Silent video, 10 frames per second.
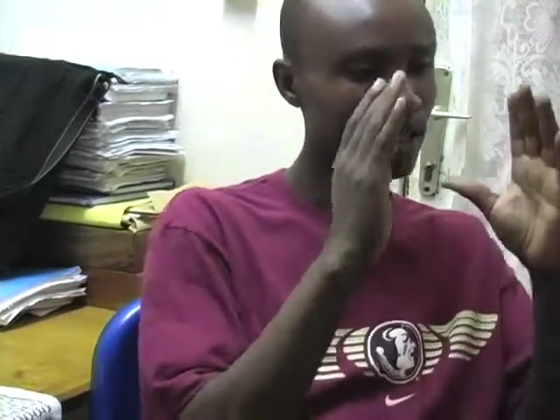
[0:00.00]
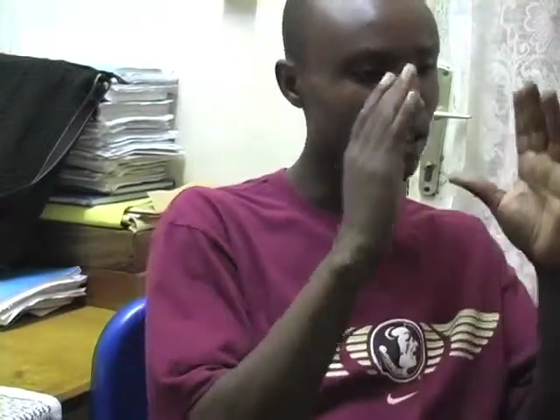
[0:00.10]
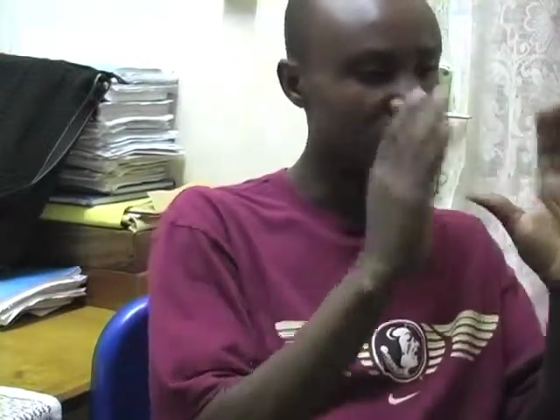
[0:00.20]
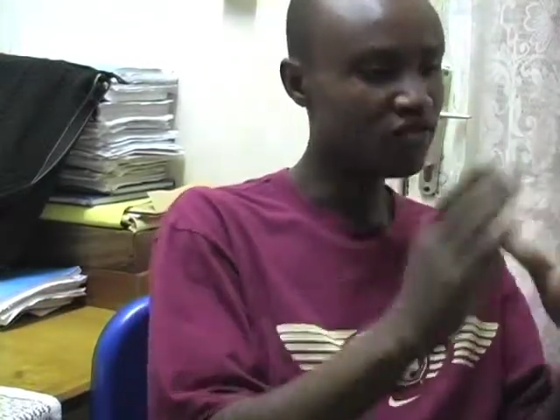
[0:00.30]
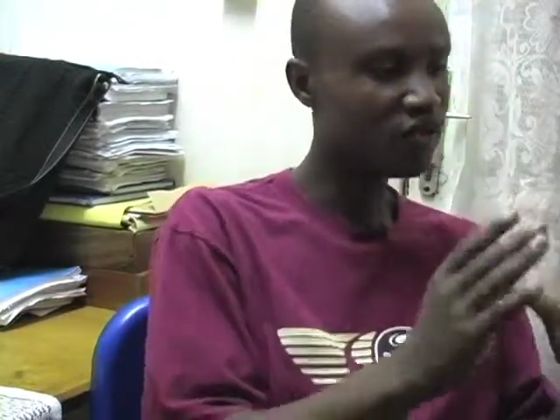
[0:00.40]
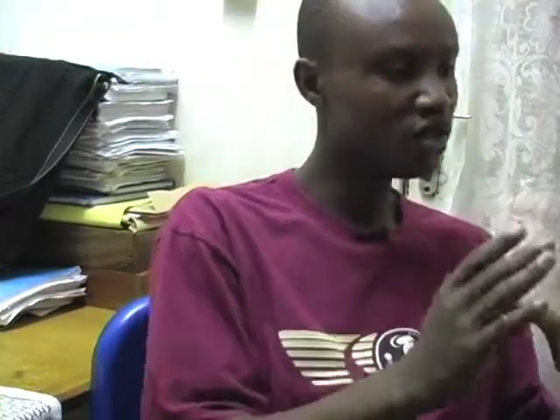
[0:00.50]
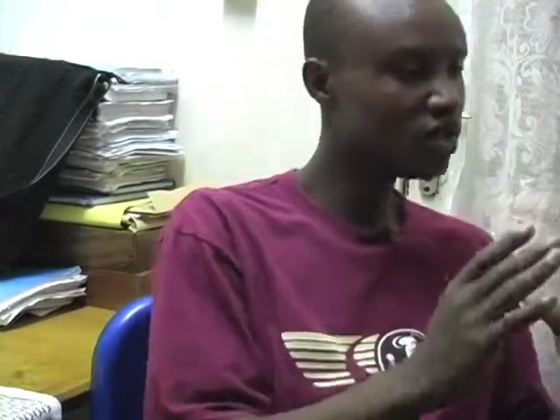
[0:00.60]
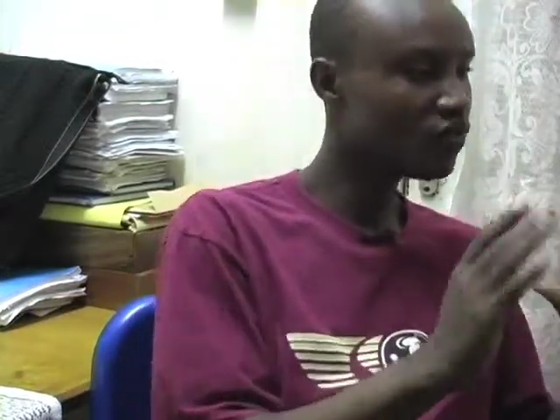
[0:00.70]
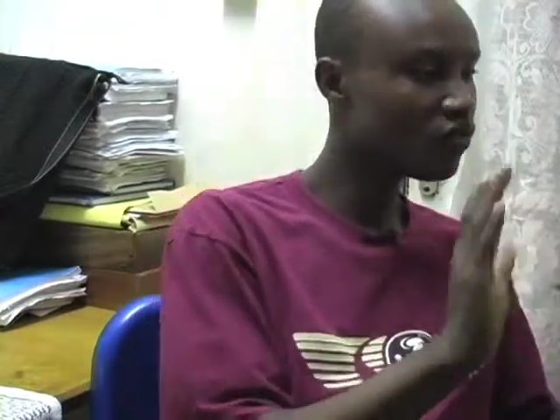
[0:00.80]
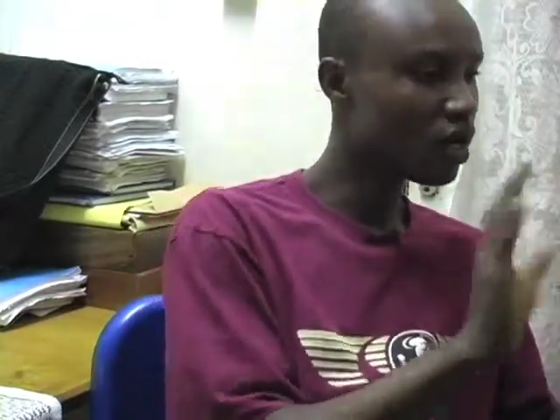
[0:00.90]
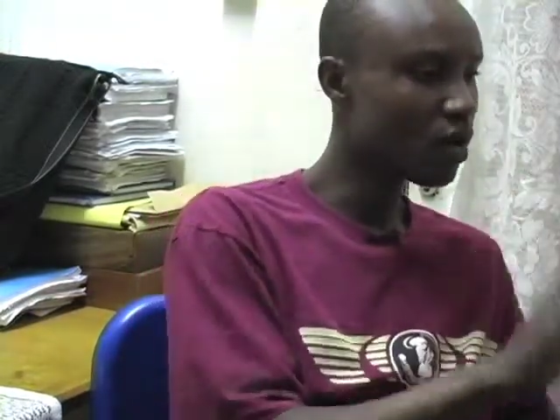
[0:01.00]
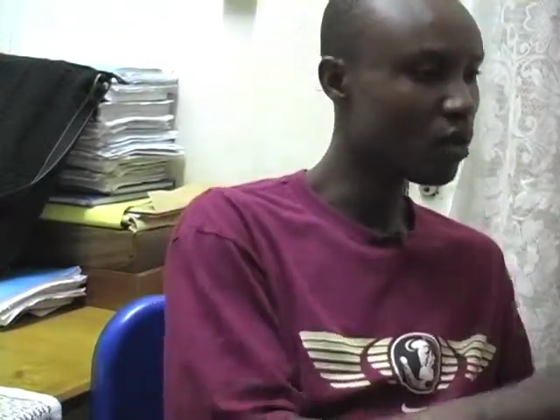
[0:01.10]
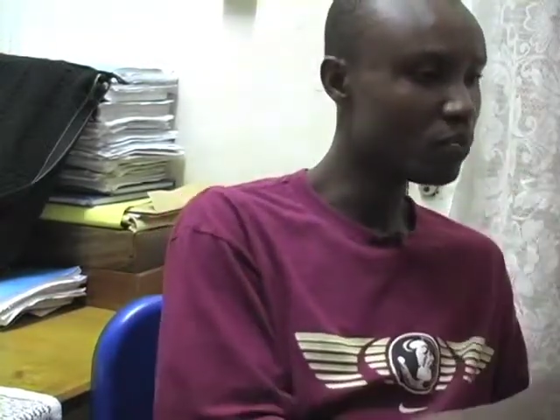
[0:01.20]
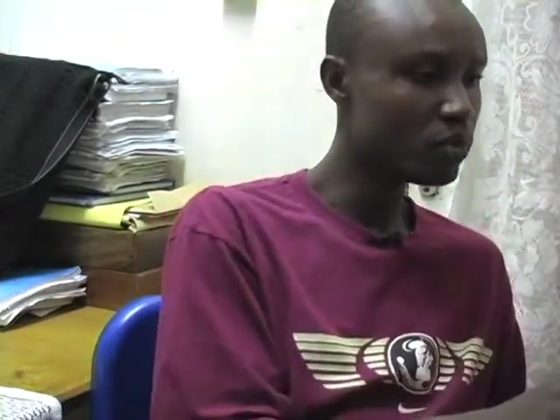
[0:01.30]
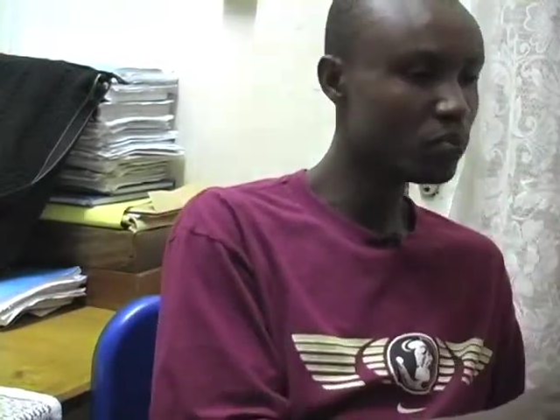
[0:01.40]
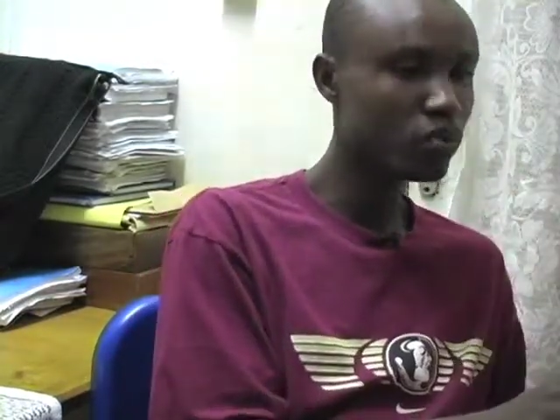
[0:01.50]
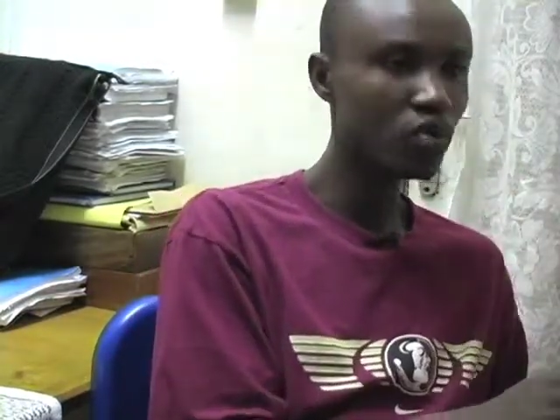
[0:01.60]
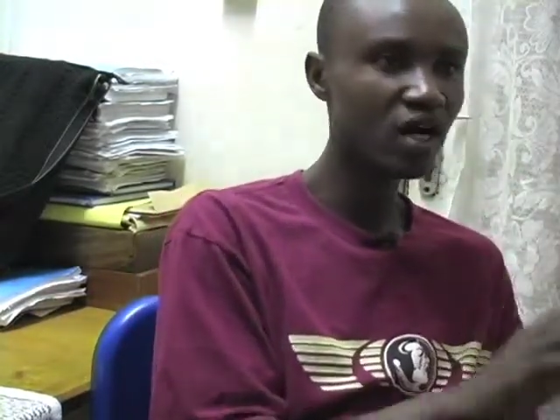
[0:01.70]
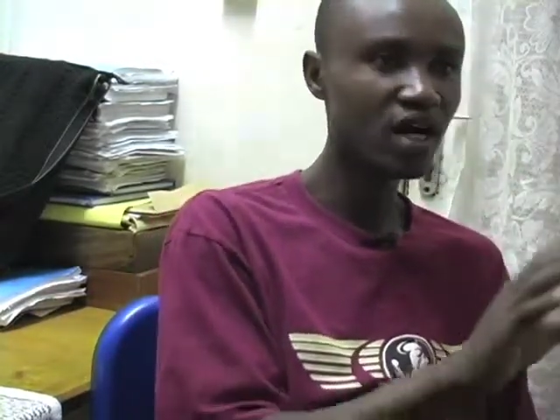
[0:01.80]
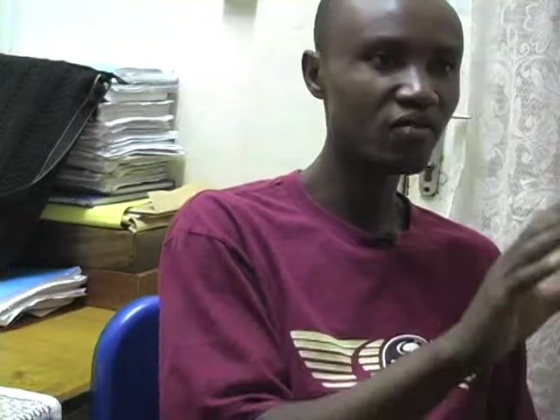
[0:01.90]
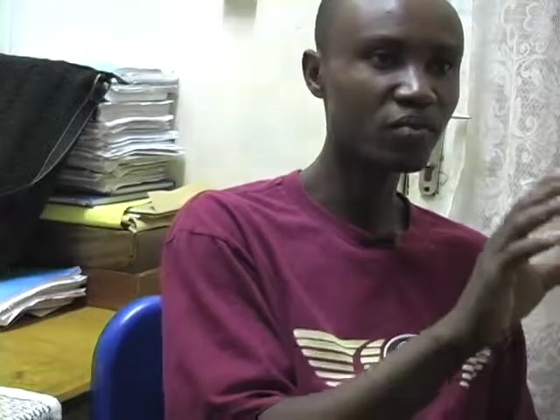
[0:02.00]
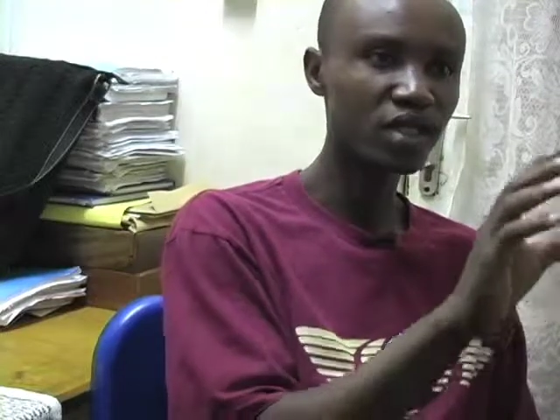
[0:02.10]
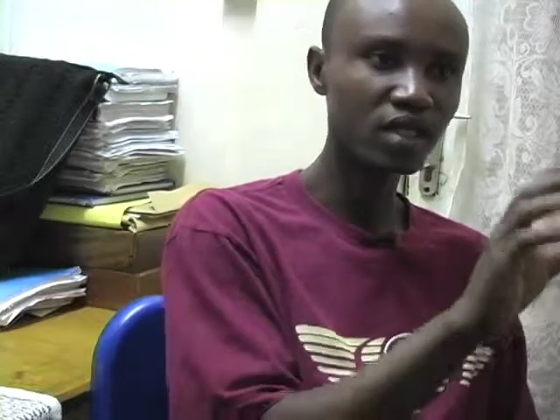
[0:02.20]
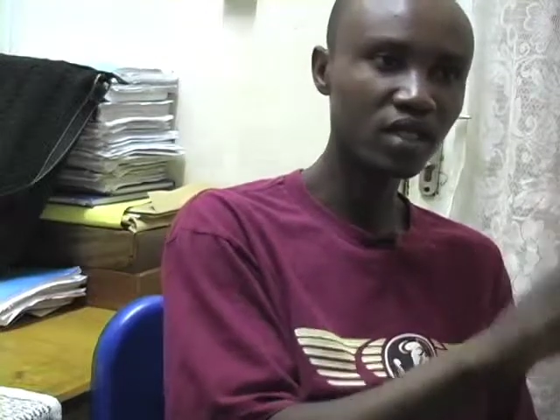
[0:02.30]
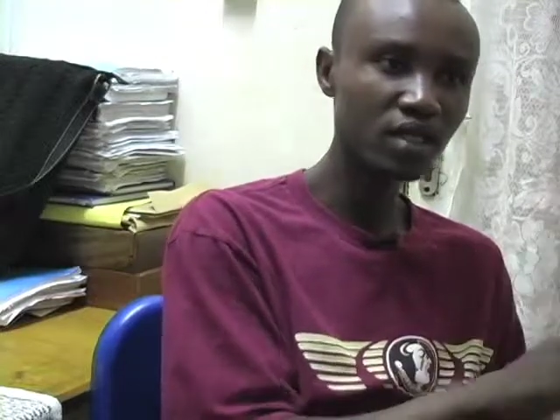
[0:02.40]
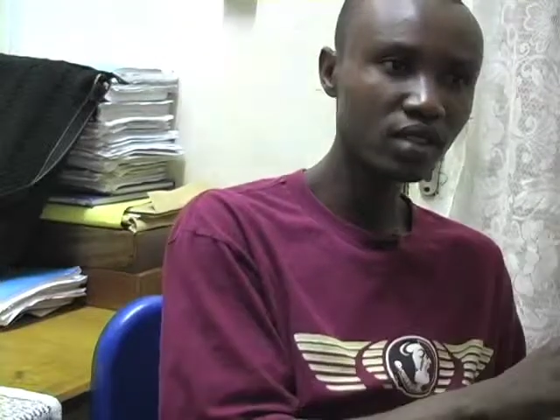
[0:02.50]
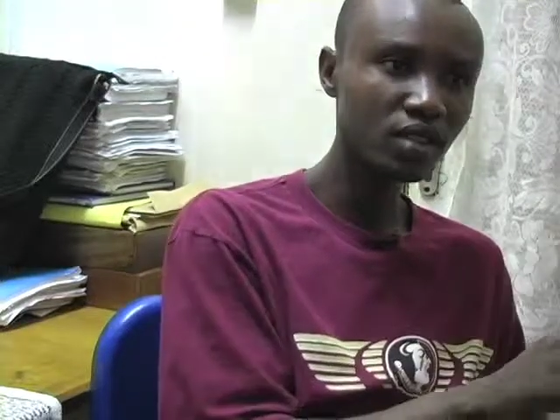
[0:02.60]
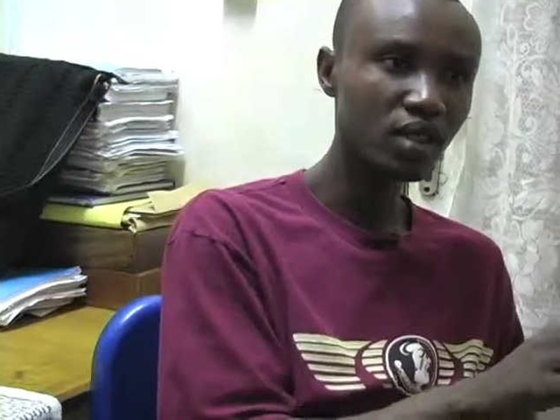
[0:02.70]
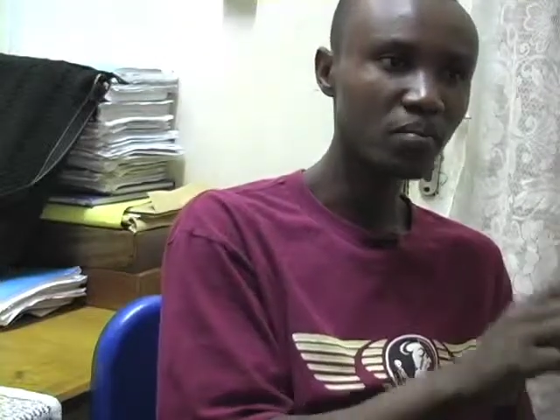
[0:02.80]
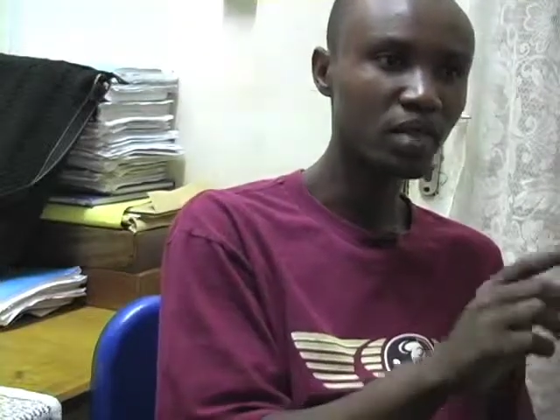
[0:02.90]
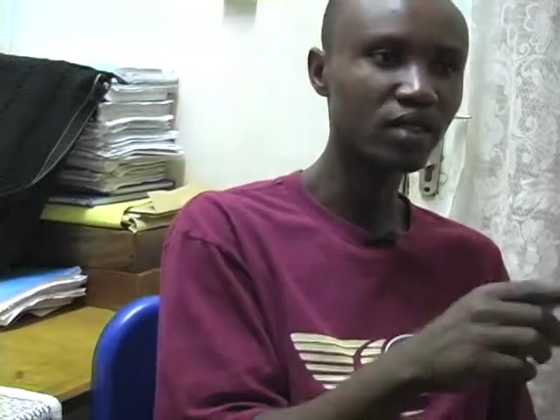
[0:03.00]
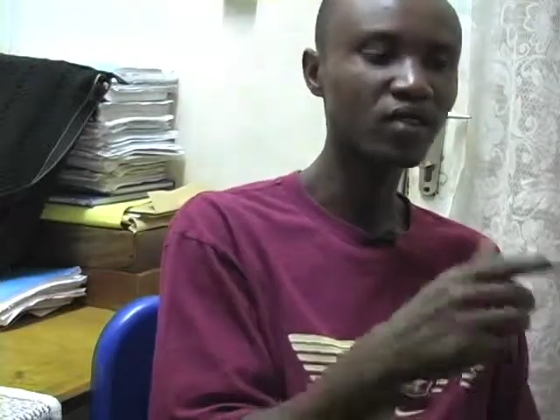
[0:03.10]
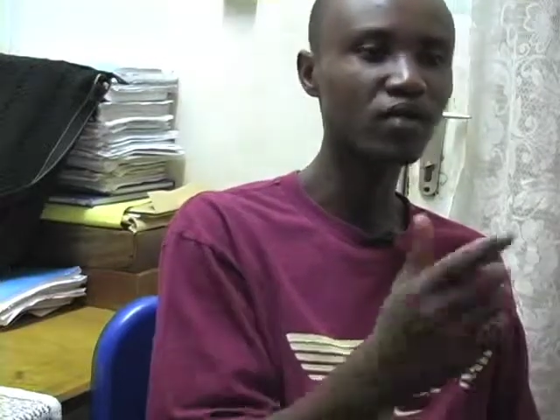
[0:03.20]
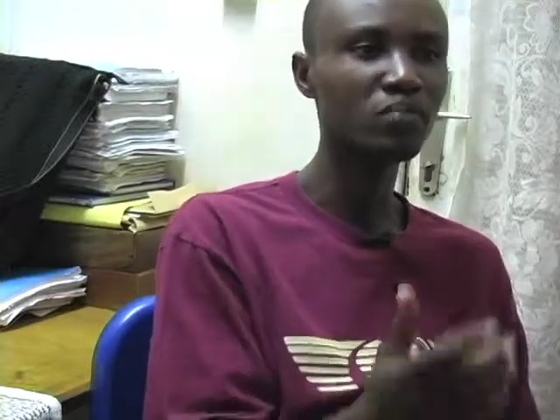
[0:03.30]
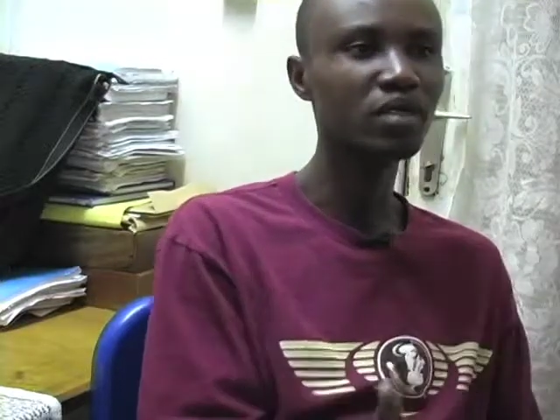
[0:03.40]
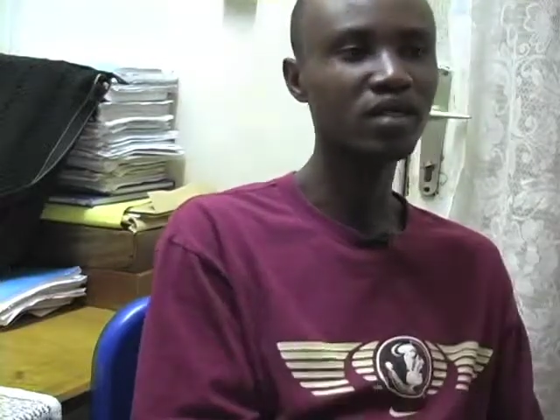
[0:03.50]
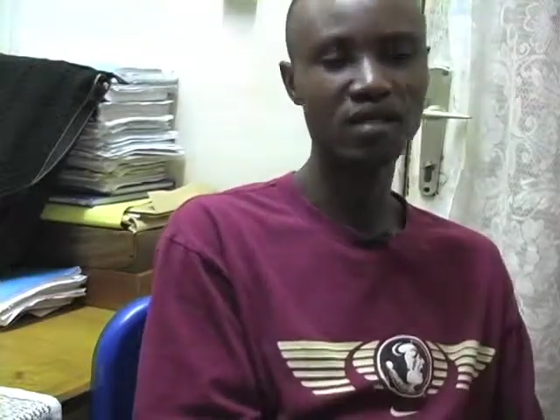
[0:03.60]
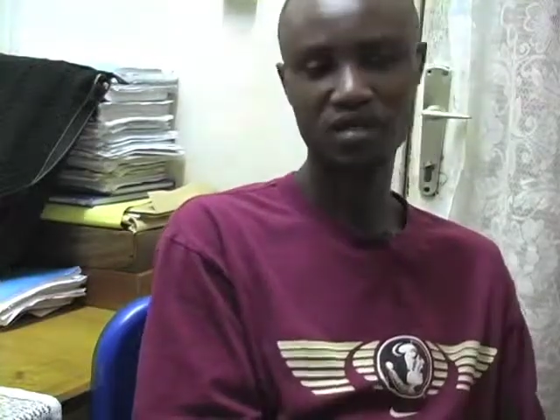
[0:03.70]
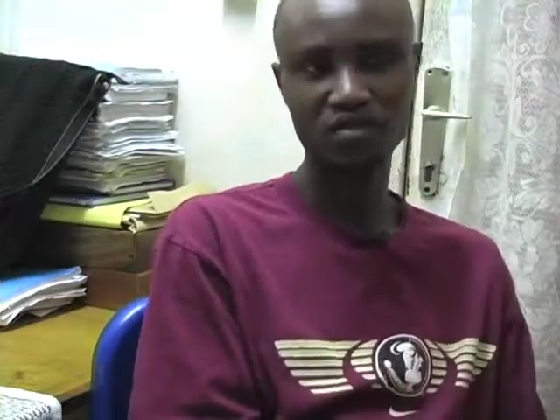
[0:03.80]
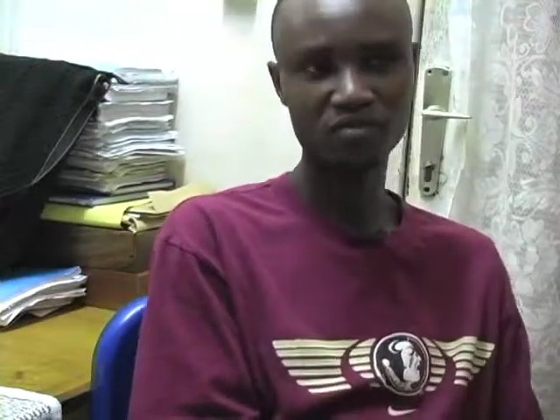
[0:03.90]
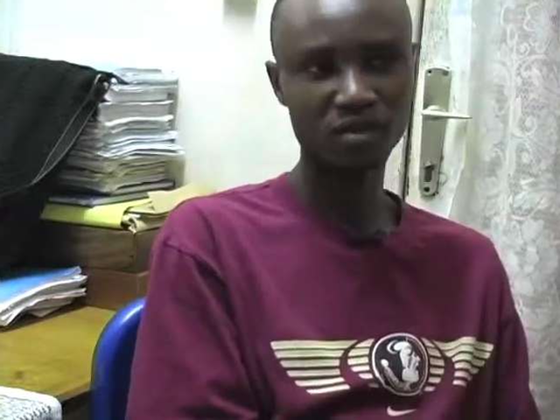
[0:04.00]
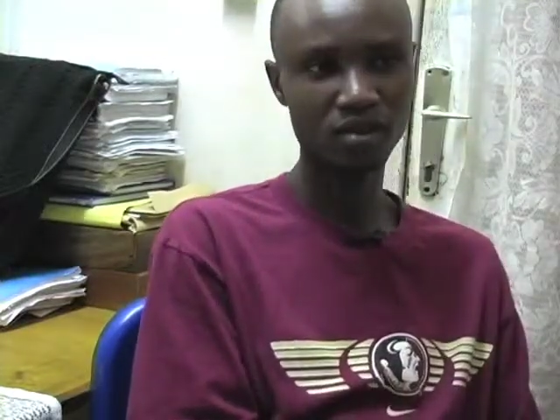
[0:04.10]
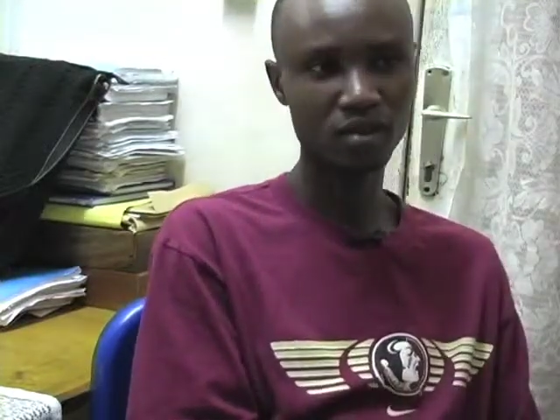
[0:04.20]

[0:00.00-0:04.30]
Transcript: even if our people have been killed, but they'll be in heaven.